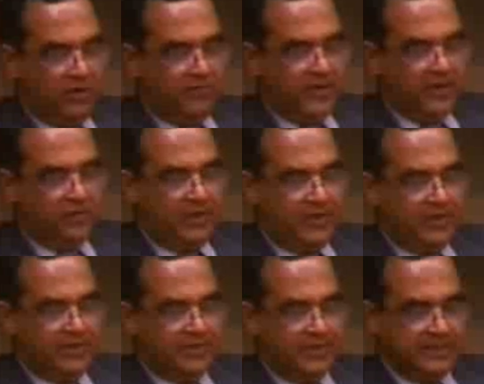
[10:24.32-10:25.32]
The role of
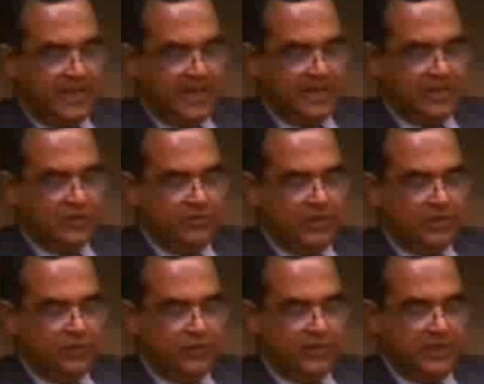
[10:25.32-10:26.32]
regulators is
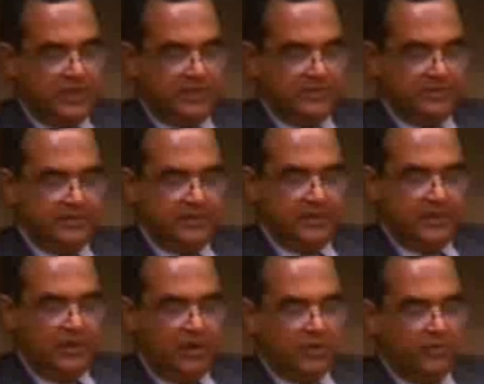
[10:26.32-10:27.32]
likely to be crucial,
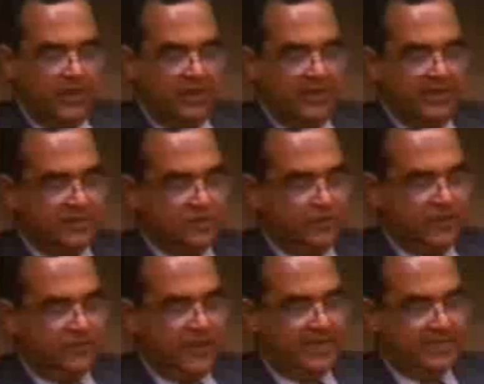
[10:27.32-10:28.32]
not
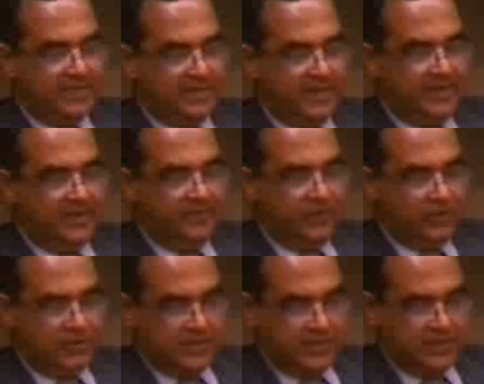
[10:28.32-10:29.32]
merely as supervisor
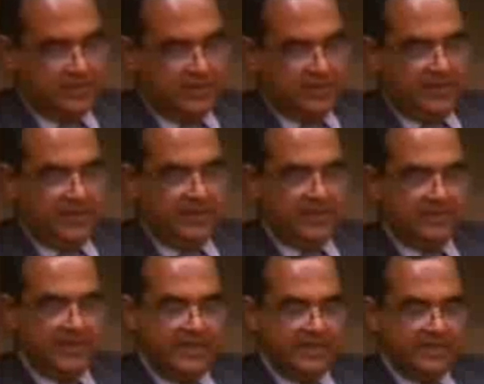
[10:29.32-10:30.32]
and enforcer
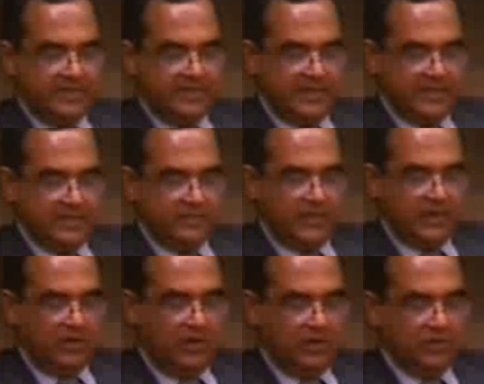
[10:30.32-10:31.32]
in the traditional
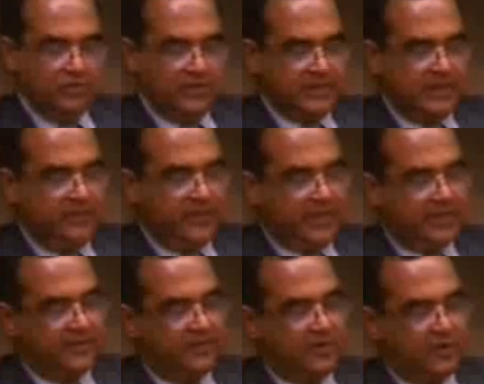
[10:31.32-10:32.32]
sense, but also as
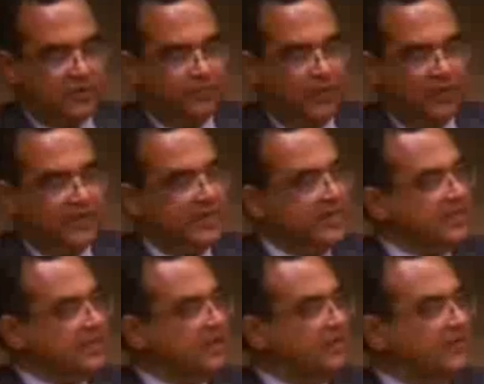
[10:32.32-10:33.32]
an effective
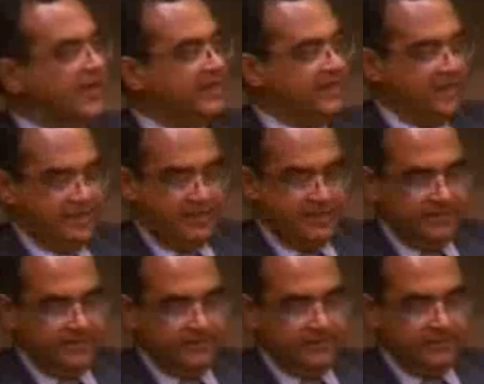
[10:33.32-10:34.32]
cross-pollinator of
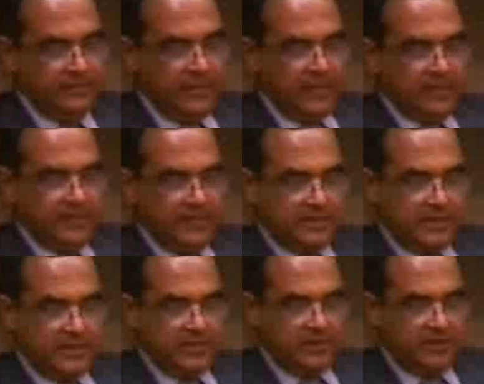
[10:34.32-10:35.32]
ideas.
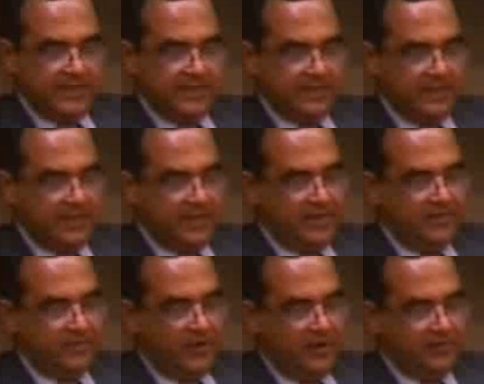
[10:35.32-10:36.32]
This does not
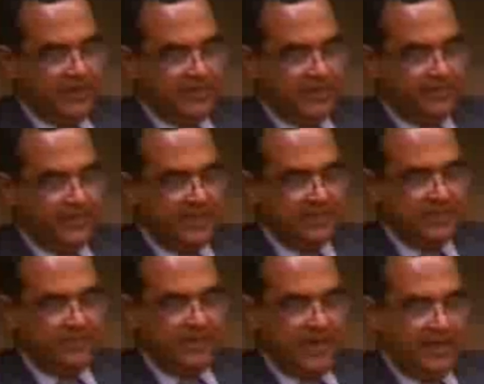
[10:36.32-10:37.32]
necessarily involve the
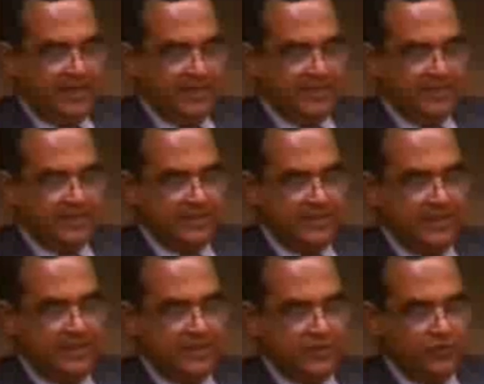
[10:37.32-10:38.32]
acceptance of
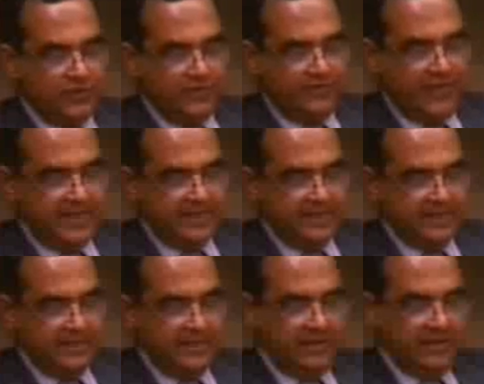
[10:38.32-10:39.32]
unnecessary
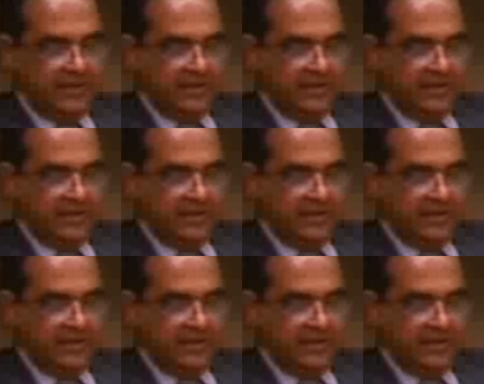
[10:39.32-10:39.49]
intrusiveness.